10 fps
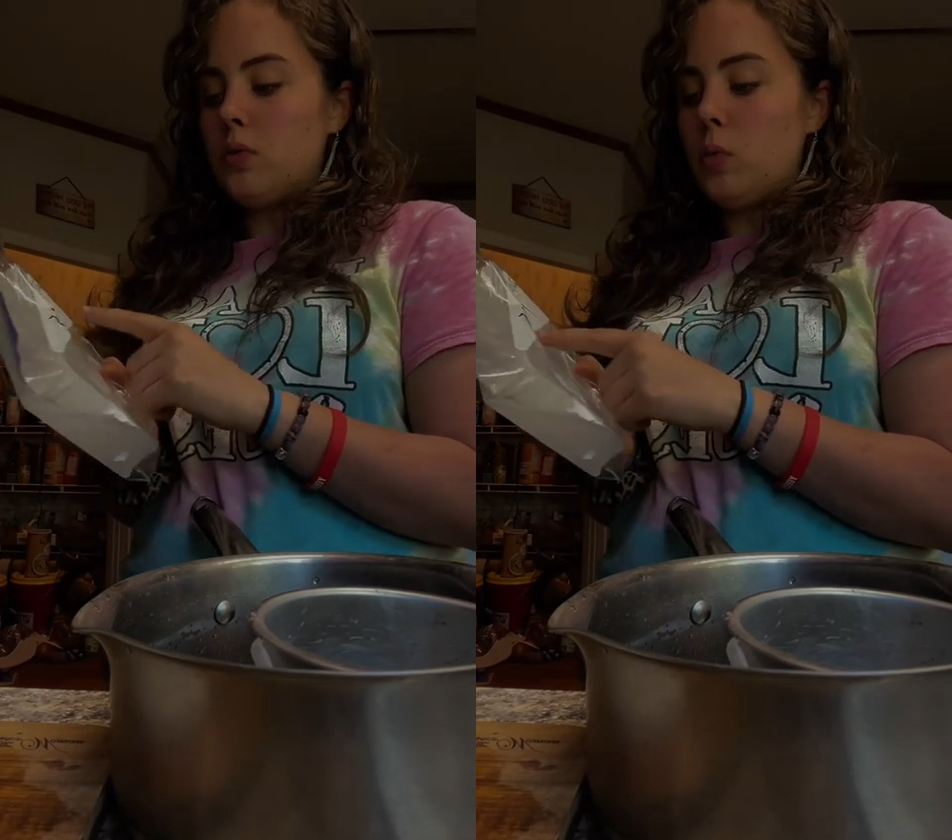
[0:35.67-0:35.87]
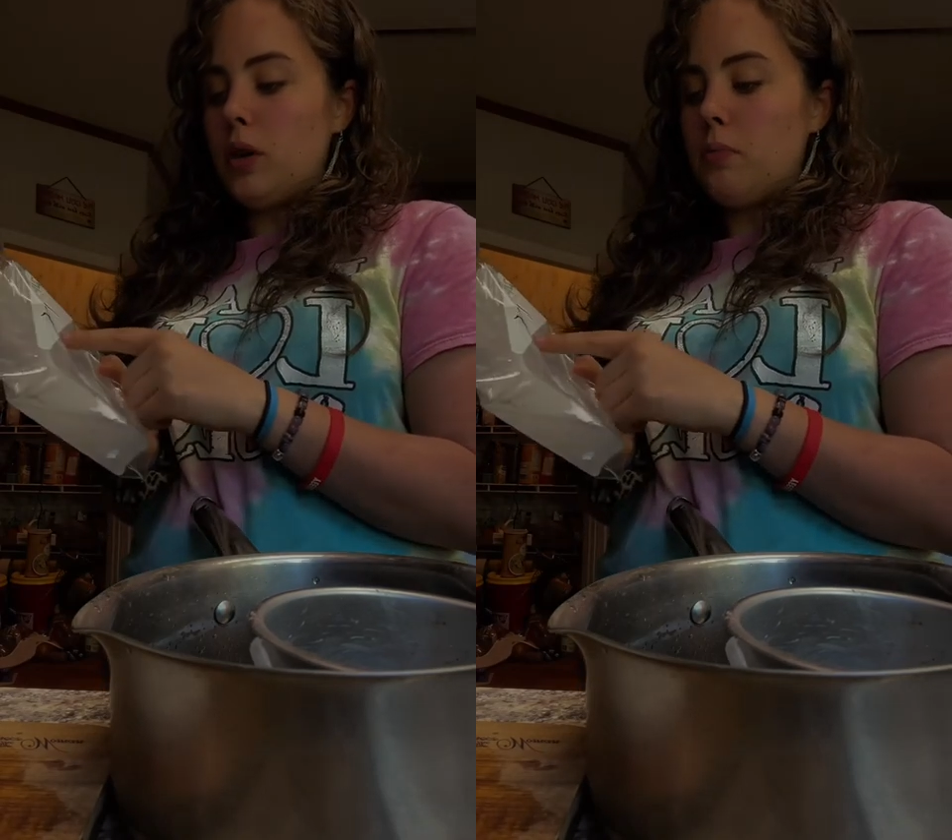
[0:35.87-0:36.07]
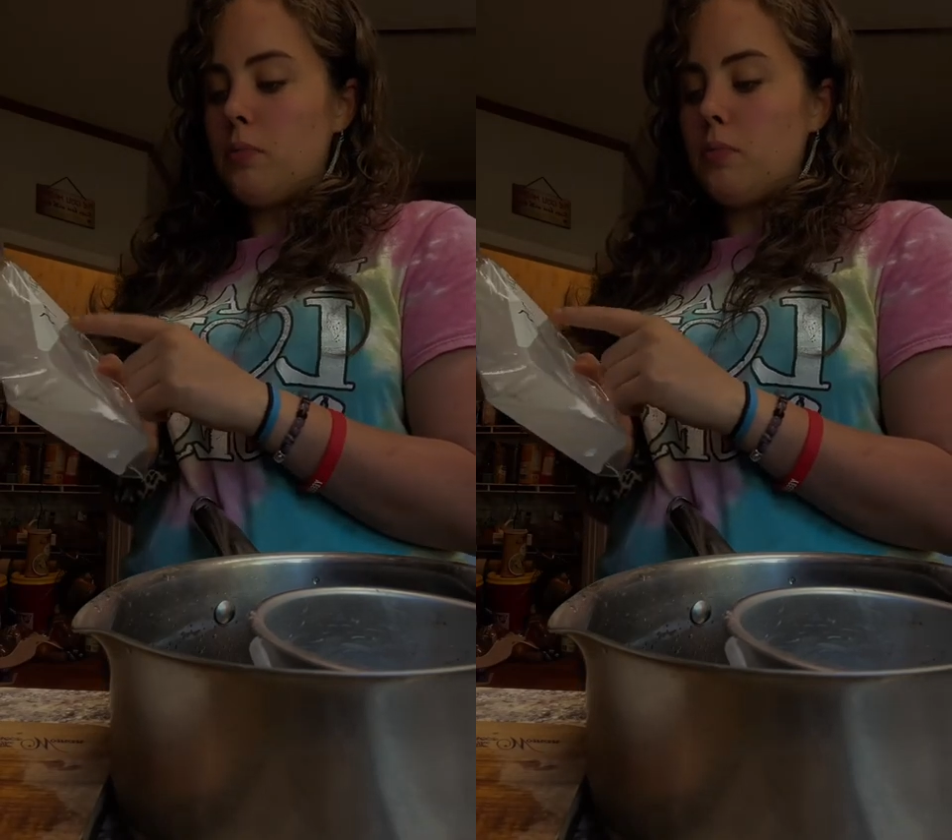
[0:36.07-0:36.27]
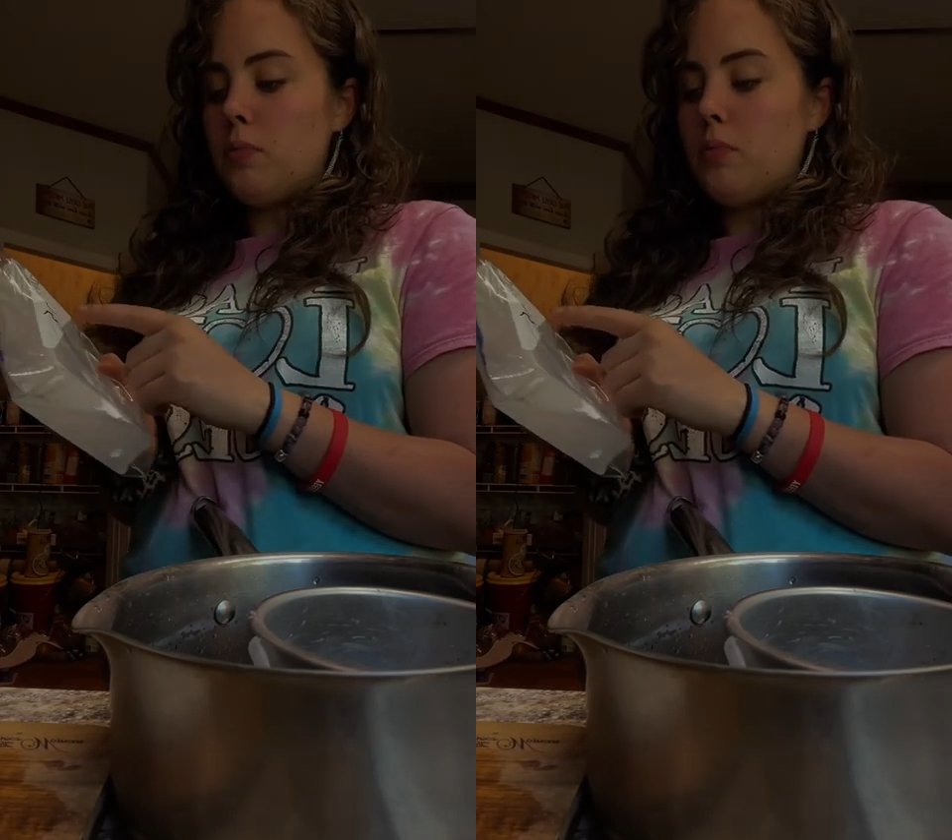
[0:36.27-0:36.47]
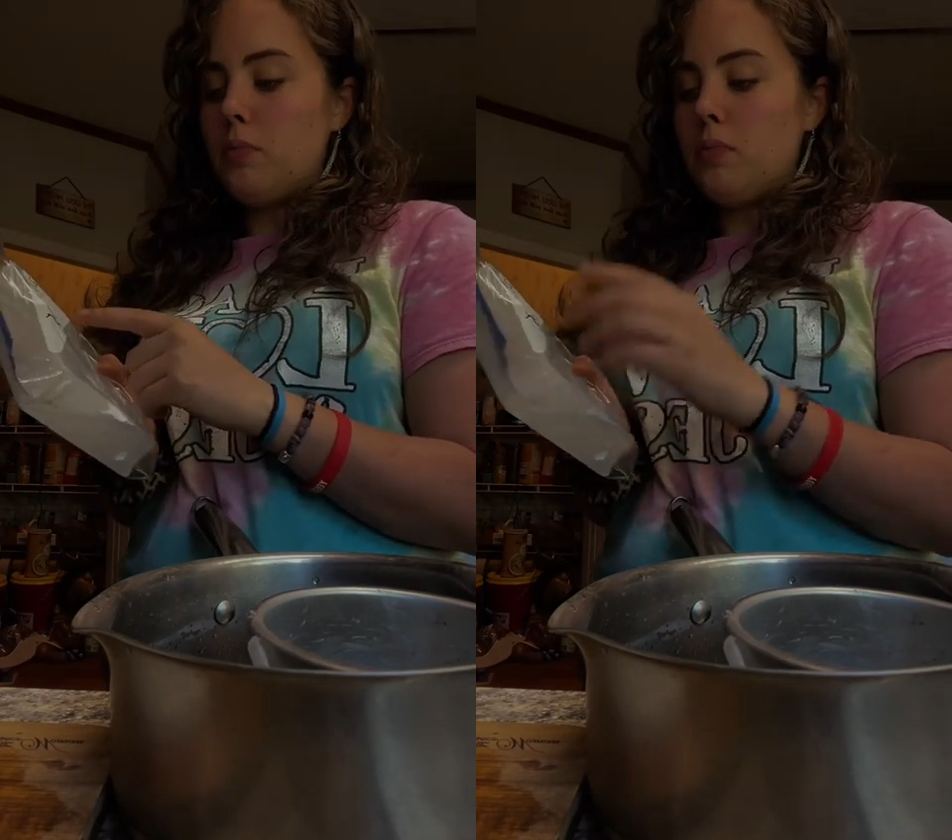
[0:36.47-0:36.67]

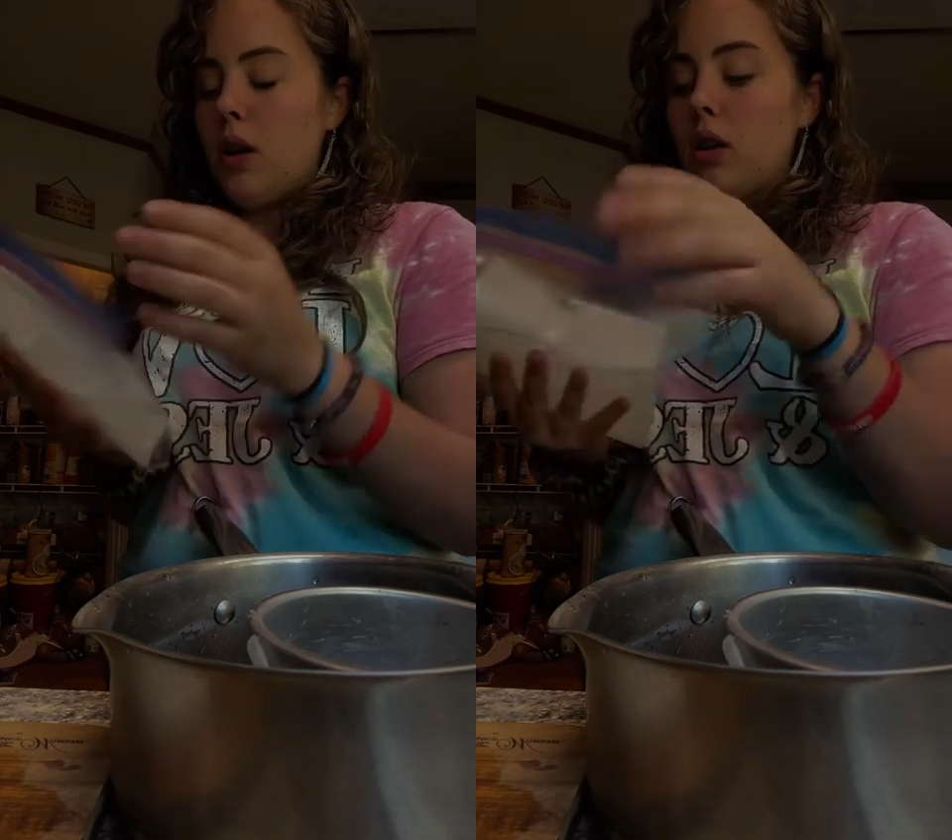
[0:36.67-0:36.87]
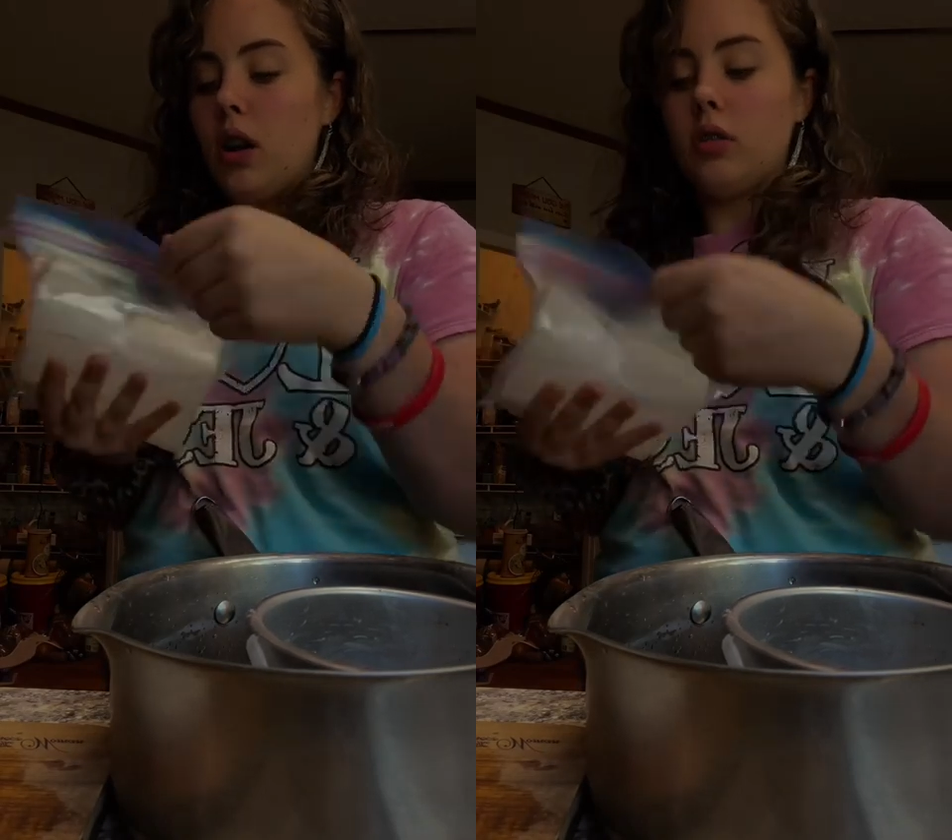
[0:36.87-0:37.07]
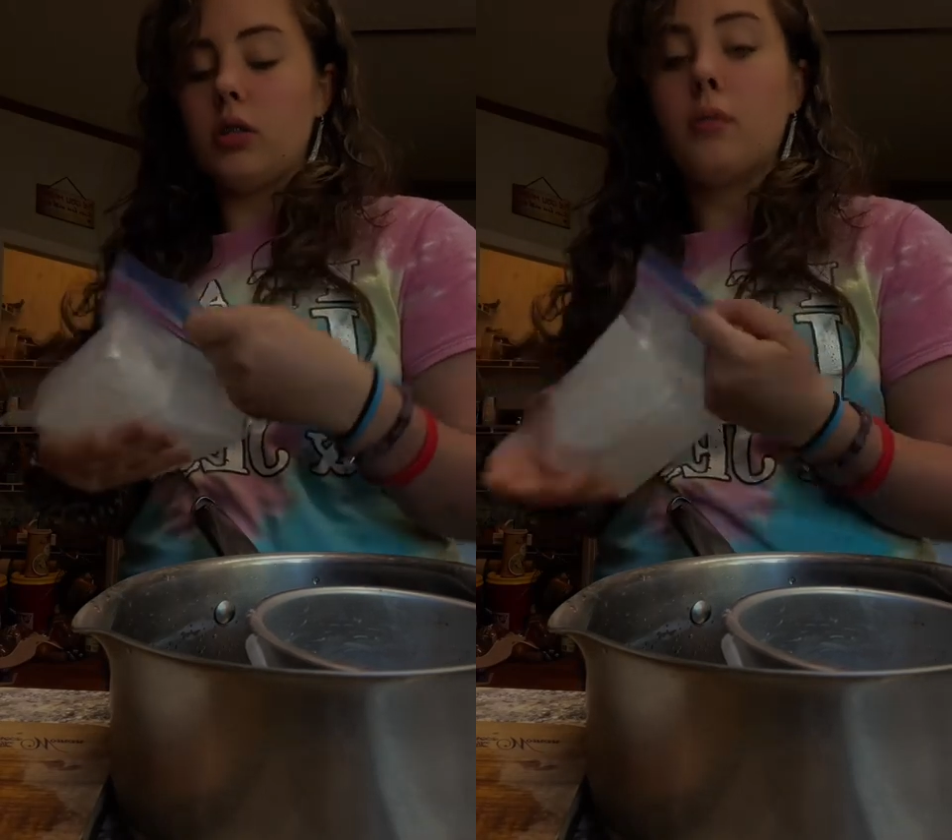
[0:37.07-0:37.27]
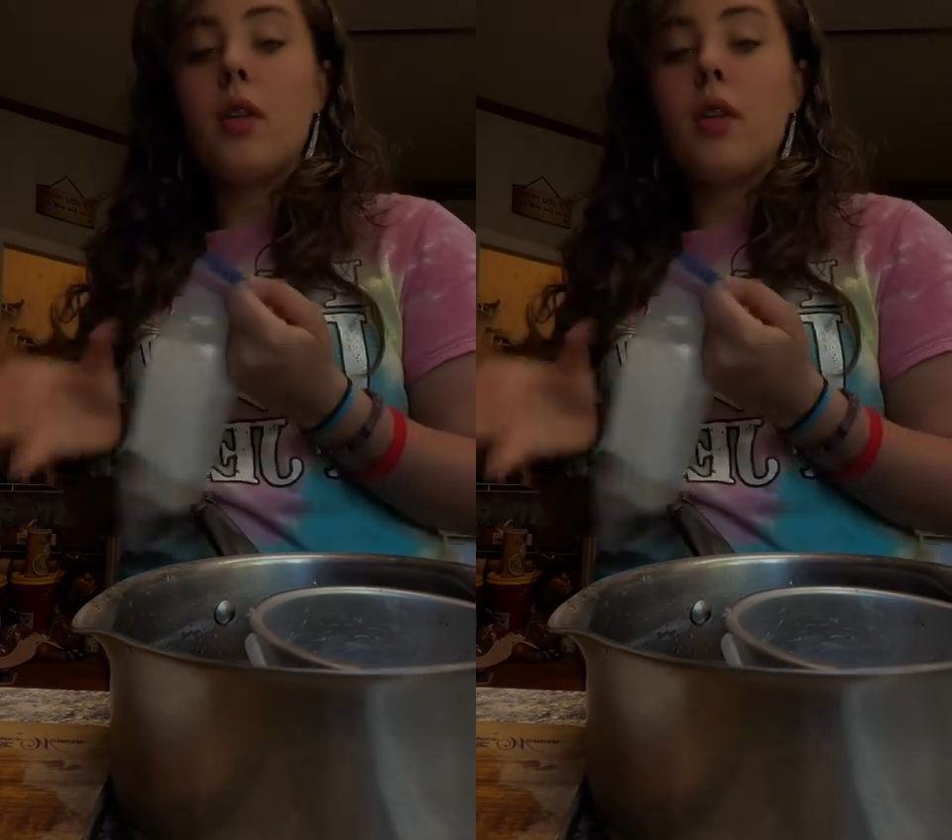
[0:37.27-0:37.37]
don't know.